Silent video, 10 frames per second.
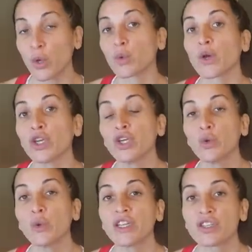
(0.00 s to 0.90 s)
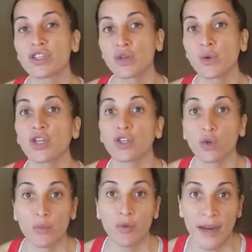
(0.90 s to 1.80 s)
or what you need to do in
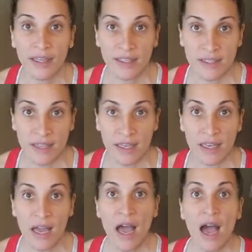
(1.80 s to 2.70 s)
your pregnancy.